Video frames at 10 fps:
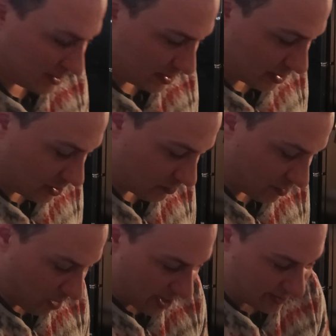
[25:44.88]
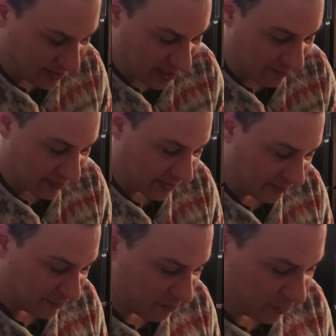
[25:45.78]
And you can rewind it and everything
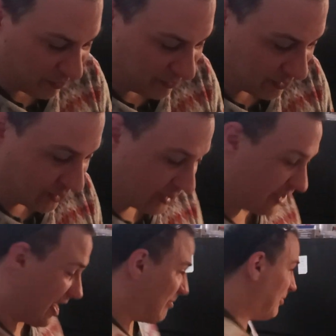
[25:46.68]
if you lose a step.